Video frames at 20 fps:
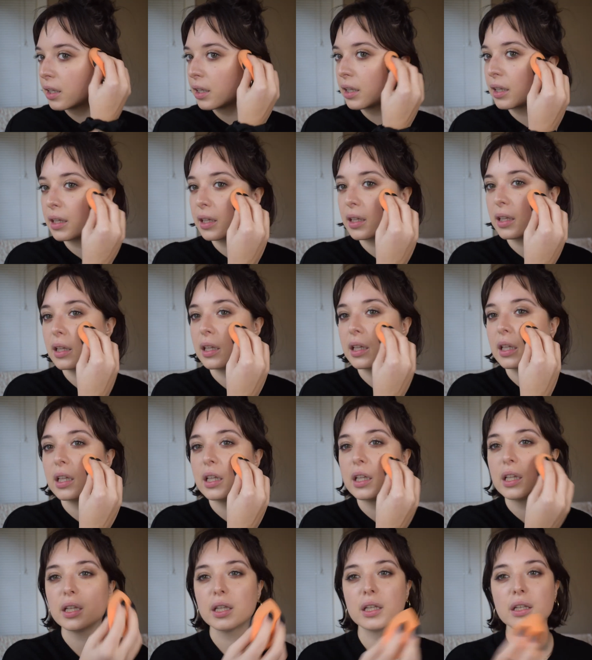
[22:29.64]

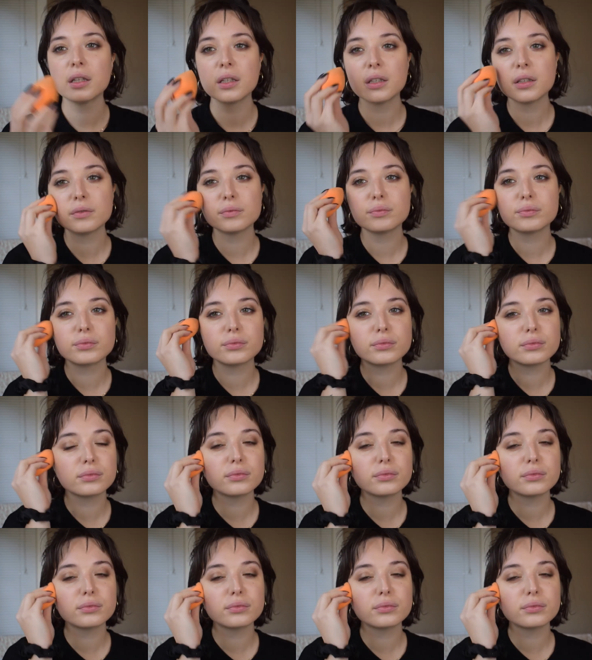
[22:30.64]
(no one is talking)